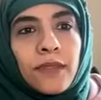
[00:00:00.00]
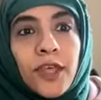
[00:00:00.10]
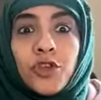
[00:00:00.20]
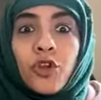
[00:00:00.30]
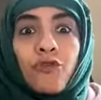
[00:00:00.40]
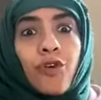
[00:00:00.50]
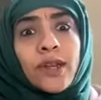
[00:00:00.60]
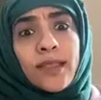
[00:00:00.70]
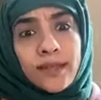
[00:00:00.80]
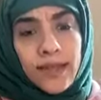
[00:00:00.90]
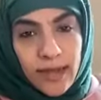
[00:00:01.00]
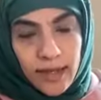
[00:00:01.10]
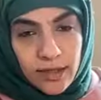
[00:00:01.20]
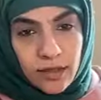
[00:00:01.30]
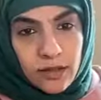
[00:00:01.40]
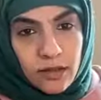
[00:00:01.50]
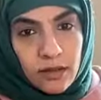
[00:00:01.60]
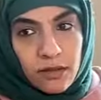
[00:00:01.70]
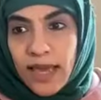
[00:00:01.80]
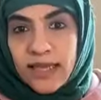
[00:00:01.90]
Then you look for another diet
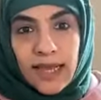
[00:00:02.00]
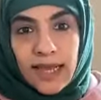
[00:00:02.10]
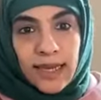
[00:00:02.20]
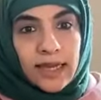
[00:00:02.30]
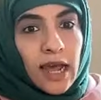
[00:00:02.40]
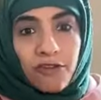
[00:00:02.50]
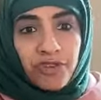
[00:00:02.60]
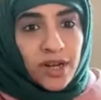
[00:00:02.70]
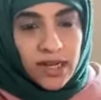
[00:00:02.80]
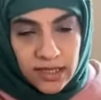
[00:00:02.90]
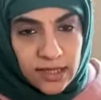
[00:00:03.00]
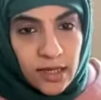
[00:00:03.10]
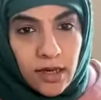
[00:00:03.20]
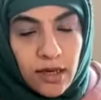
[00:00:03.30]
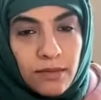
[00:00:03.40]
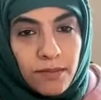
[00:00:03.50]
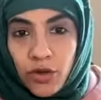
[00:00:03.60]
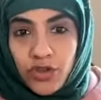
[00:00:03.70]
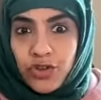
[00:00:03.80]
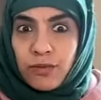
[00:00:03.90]
that is, again, unrealistic
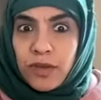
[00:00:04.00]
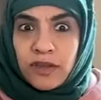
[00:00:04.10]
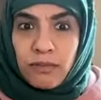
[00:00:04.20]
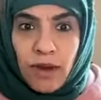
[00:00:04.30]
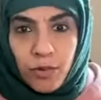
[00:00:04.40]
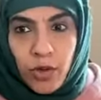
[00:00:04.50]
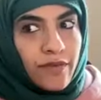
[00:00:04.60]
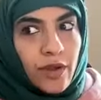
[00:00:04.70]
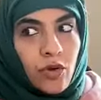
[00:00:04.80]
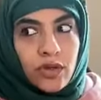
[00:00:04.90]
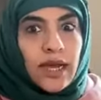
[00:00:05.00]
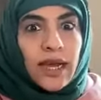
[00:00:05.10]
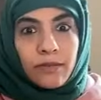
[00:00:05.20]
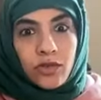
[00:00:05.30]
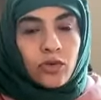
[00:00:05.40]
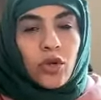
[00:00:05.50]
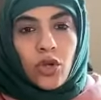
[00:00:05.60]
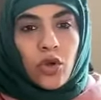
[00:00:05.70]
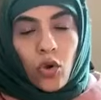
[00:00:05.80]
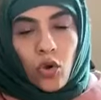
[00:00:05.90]
because you're a busy mom. You haven't got time to
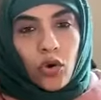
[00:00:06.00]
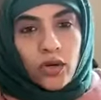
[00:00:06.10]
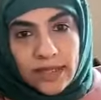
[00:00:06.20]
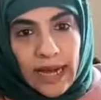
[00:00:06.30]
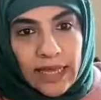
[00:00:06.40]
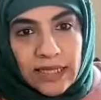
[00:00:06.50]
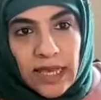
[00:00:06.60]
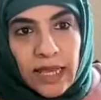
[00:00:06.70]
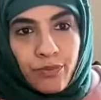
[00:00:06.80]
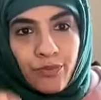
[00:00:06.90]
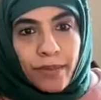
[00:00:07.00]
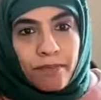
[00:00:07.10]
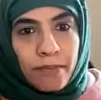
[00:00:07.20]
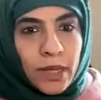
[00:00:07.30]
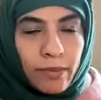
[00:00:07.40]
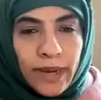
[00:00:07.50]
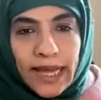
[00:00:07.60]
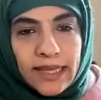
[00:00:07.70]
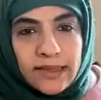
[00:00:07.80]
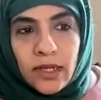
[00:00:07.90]
go on diets and prep meal
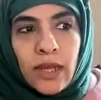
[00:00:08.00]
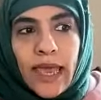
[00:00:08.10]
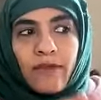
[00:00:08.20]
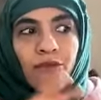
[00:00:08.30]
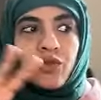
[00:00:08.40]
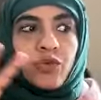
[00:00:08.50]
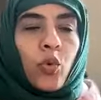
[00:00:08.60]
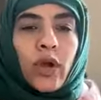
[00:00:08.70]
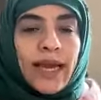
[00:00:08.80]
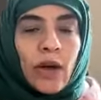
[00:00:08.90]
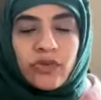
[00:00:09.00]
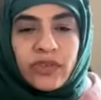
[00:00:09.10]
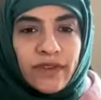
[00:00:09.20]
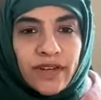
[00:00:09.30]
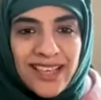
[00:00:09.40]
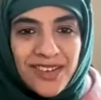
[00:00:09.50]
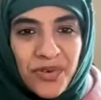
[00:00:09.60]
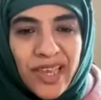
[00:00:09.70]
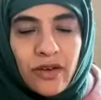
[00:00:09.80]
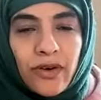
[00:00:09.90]
plans and work out 7 days a
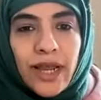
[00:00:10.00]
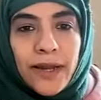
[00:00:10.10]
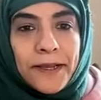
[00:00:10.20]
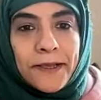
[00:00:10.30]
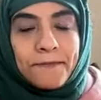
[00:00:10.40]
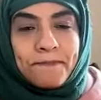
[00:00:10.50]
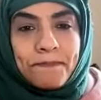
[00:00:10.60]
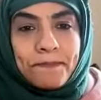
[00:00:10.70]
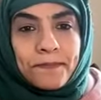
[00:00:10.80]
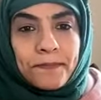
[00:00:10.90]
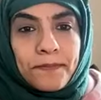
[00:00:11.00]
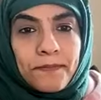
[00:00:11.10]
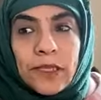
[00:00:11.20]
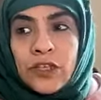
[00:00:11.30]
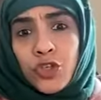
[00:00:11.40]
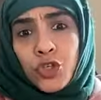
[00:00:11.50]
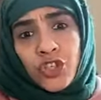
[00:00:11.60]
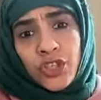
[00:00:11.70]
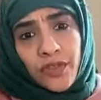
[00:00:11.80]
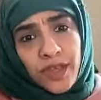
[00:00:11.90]
week, right? So you
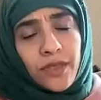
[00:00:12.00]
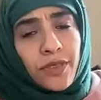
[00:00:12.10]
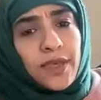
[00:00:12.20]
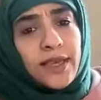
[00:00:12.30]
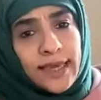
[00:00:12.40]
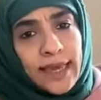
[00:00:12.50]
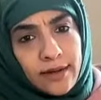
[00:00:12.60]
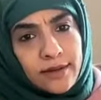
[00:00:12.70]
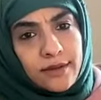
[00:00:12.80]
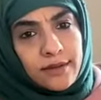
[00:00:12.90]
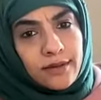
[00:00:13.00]
start the other thing again.